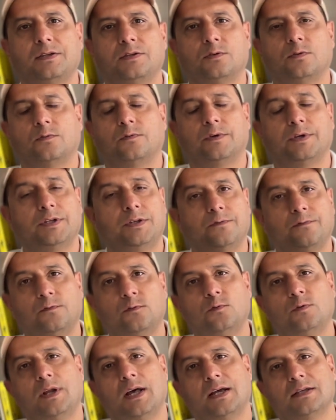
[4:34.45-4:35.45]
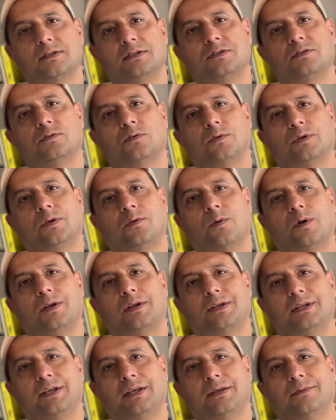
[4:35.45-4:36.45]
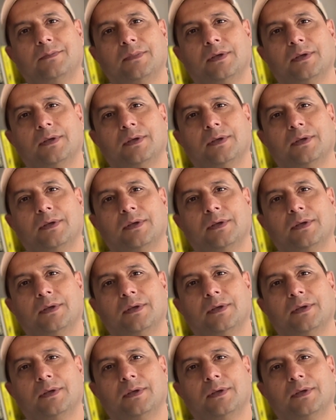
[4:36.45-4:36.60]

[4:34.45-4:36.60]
So each food has its own quality